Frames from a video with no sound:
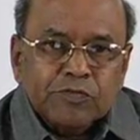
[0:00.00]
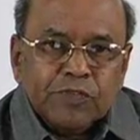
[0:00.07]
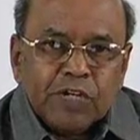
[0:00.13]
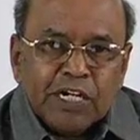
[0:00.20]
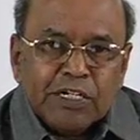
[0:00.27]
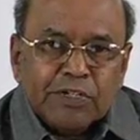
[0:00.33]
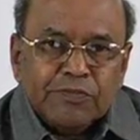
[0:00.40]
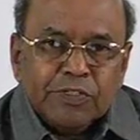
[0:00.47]

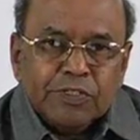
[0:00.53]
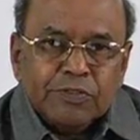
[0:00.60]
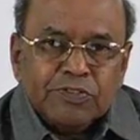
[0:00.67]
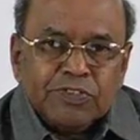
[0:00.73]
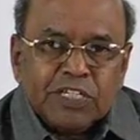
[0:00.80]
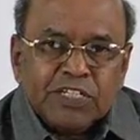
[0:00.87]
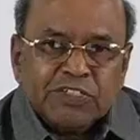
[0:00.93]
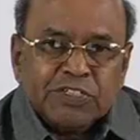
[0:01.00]
front view
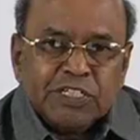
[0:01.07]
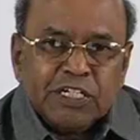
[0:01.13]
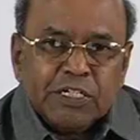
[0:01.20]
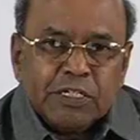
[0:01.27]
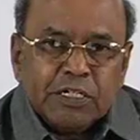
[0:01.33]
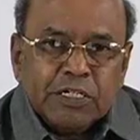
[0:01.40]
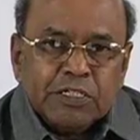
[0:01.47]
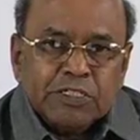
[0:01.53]
such
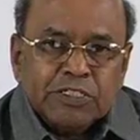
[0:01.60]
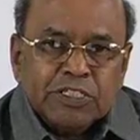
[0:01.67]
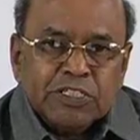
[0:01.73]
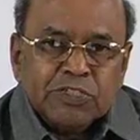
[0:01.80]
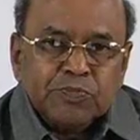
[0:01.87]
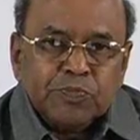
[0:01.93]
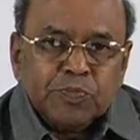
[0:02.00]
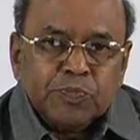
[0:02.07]
that
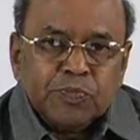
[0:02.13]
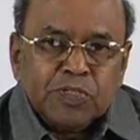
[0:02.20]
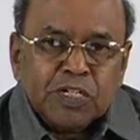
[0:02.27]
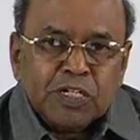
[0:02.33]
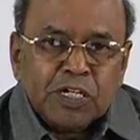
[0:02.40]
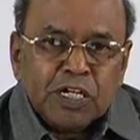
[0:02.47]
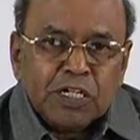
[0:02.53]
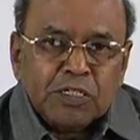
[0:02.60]
this
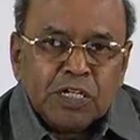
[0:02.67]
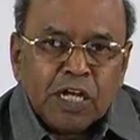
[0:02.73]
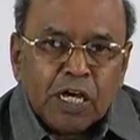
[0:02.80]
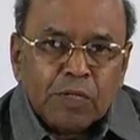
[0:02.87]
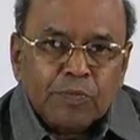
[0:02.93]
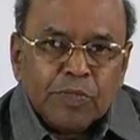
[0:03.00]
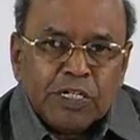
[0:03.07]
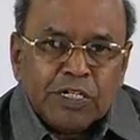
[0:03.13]

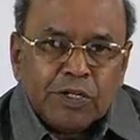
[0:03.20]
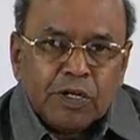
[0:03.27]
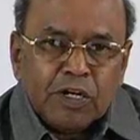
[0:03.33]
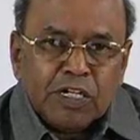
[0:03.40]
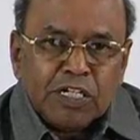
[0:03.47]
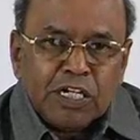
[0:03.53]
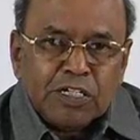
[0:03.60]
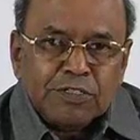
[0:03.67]
normal
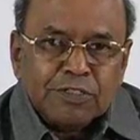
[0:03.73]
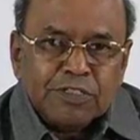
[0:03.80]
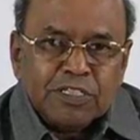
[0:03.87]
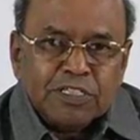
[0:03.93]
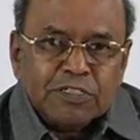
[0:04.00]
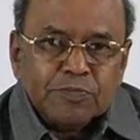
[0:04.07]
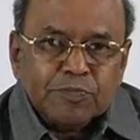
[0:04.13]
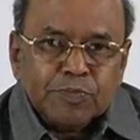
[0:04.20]
drawn onto
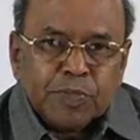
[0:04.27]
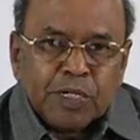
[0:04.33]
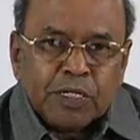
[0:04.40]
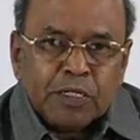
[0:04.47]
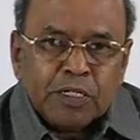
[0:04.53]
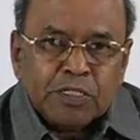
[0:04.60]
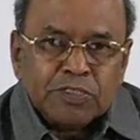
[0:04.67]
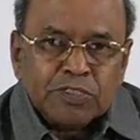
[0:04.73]
the
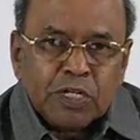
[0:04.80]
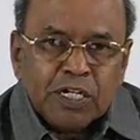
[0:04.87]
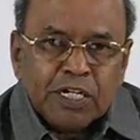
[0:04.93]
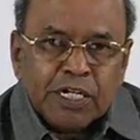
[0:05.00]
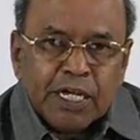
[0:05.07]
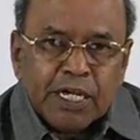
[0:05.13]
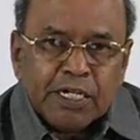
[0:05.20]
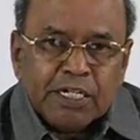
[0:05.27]

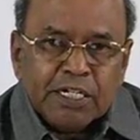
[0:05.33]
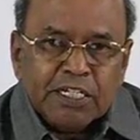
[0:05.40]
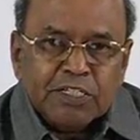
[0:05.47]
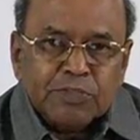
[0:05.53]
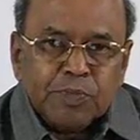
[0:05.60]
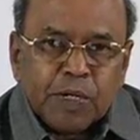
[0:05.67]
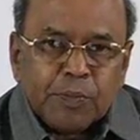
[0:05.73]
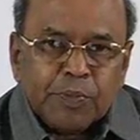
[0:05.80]
solid diagonal
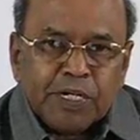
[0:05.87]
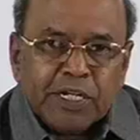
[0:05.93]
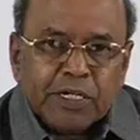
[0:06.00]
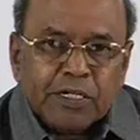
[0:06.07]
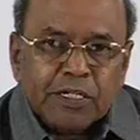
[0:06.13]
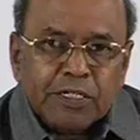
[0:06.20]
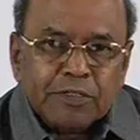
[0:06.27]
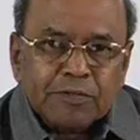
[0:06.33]
is
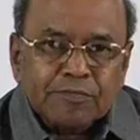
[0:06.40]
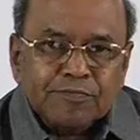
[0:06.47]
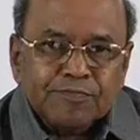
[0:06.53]
perpendicular.